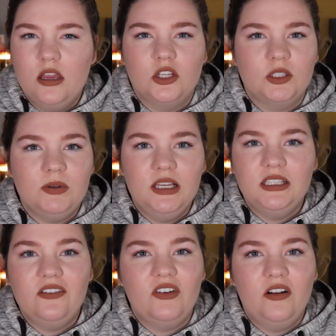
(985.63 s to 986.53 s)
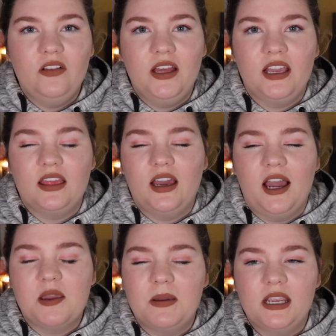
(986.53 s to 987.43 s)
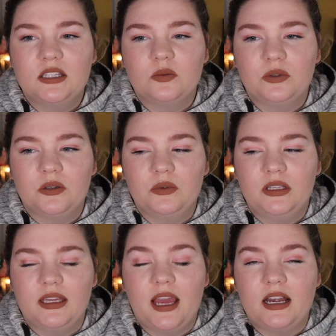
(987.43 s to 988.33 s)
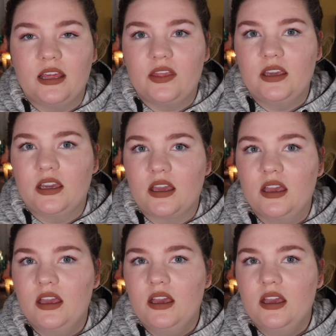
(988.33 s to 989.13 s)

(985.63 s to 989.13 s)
just because I felt like the eye paints weren't really anything